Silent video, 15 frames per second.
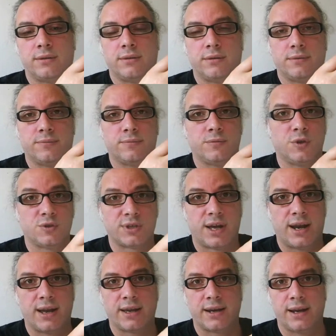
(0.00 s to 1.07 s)
um, those
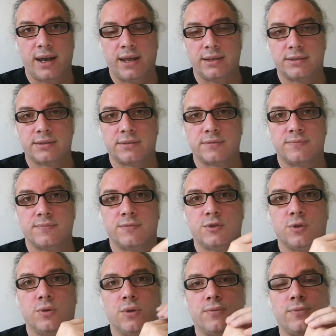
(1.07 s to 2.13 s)
are acrylates.
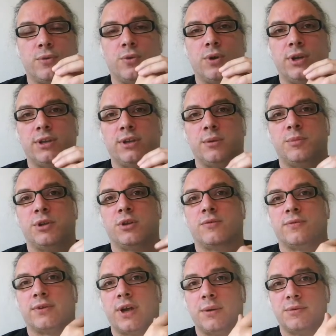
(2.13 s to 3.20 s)
So if you know a little bit
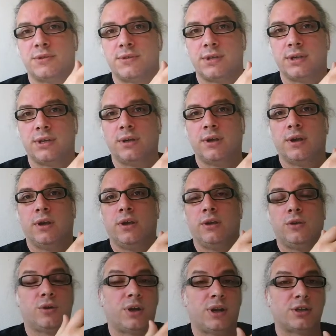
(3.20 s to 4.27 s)
of chemistry,
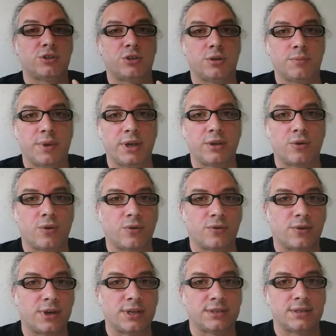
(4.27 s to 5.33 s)
you can actually make your own
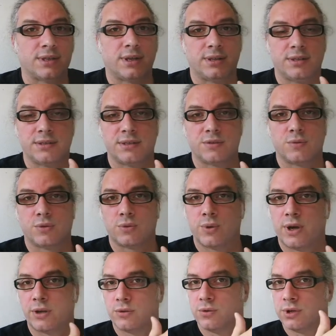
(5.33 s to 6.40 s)
resin. And this is what we
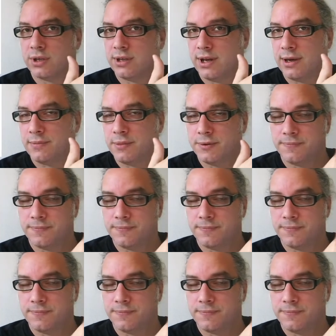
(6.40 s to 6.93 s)
are doing in the lab.